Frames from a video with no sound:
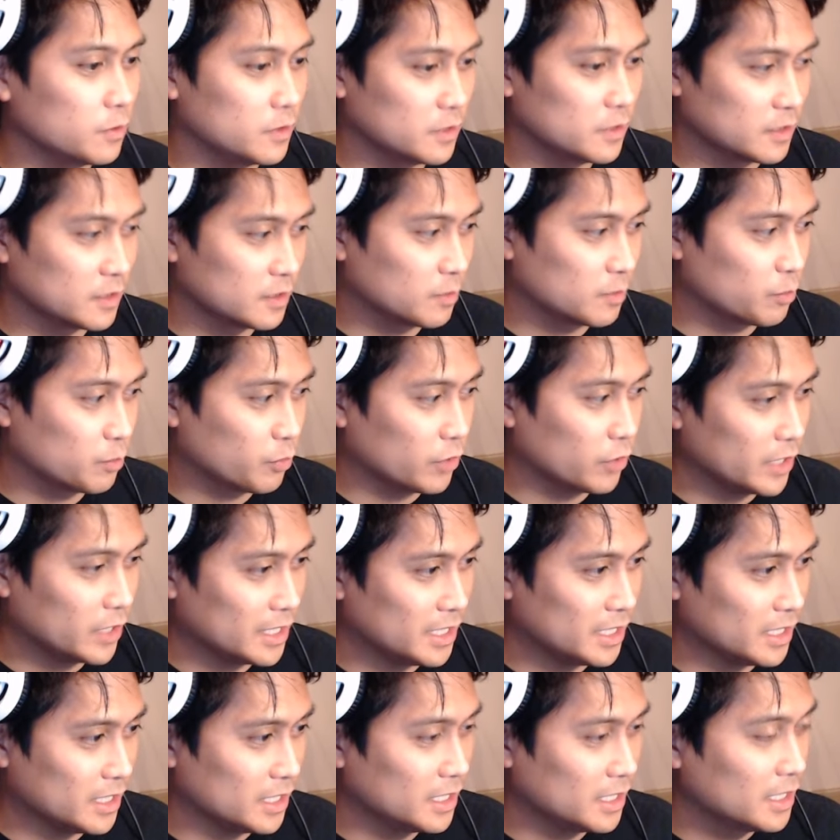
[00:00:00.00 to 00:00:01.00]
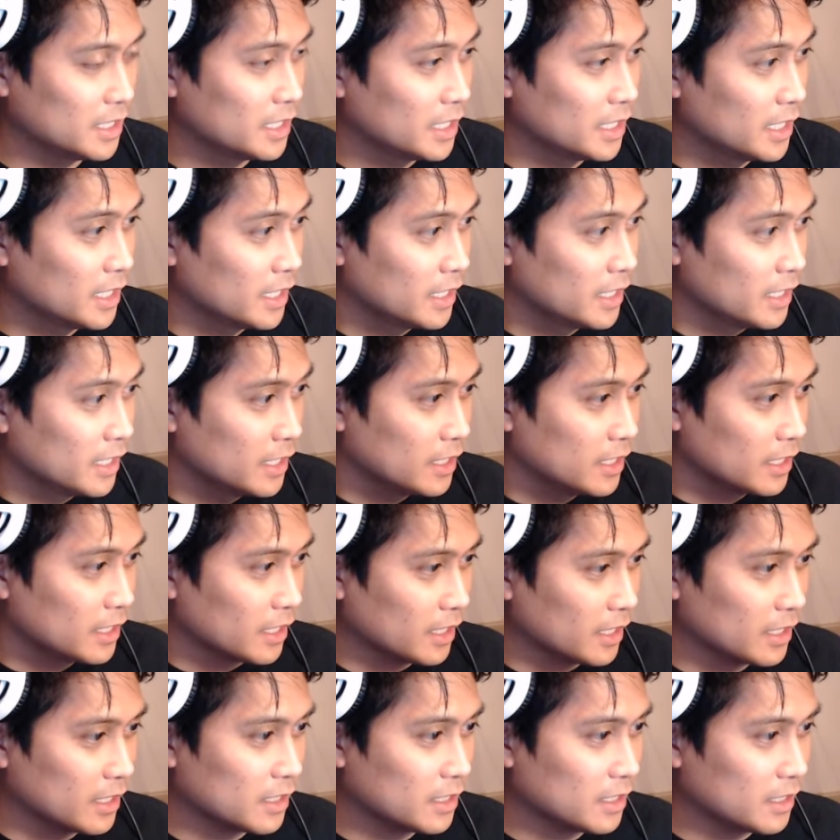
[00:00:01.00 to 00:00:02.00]
is pretty.
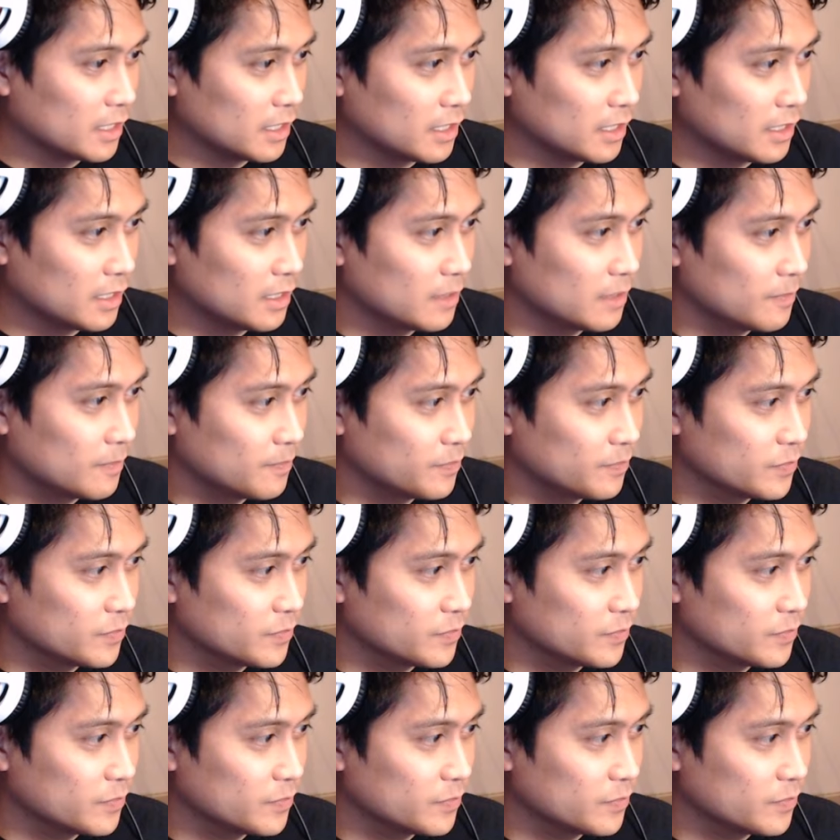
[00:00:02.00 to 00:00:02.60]
And